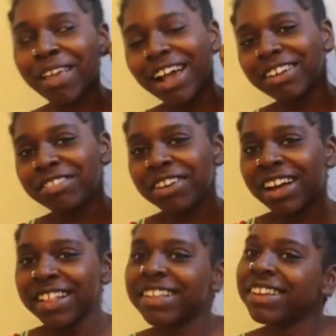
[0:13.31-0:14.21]
as you
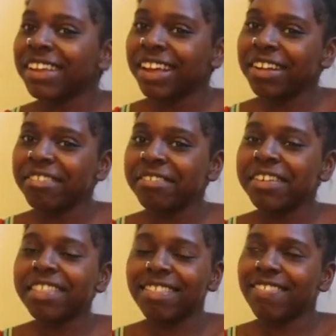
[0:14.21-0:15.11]
guys can tell,
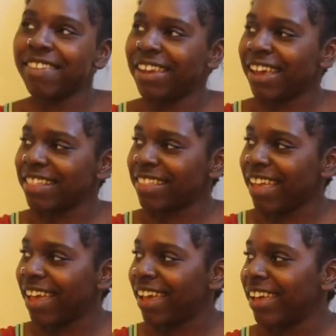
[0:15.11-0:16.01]
it's the next
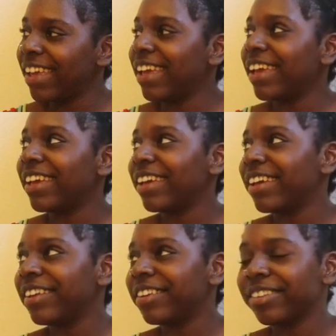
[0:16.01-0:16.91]
day
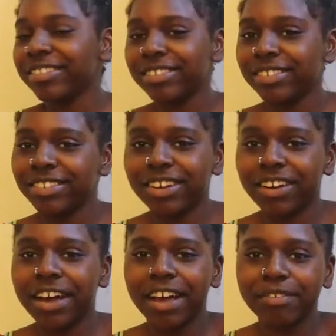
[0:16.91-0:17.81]
and, you know,
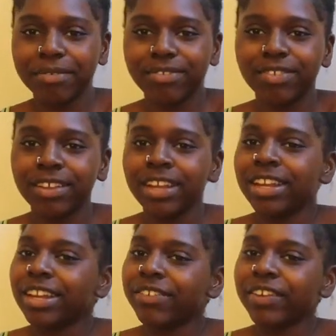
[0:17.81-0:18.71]
I have
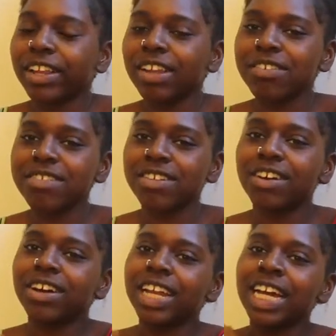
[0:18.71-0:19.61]
different clothes
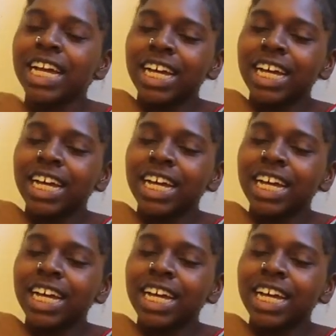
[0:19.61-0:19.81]
on.